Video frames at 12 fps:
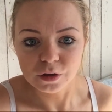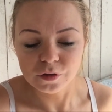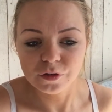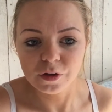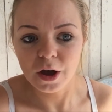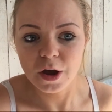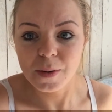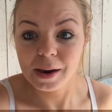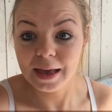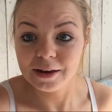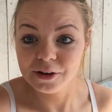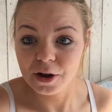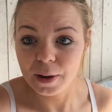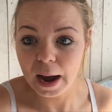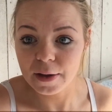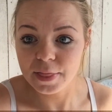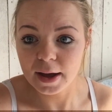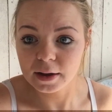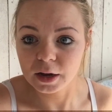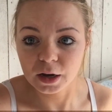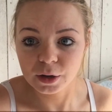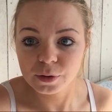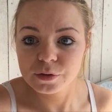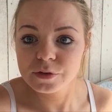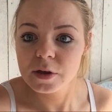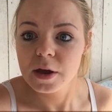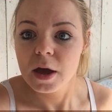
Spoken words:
So I'll let you know how that goes.